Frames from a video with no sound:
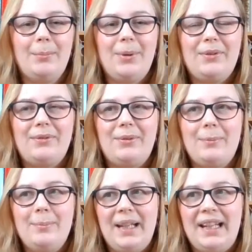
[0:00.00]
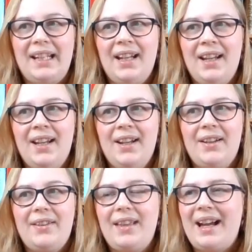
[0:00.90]
but for me,
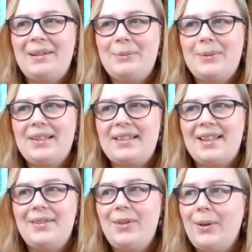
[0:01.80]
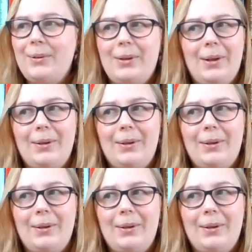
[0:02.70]
that was a no go.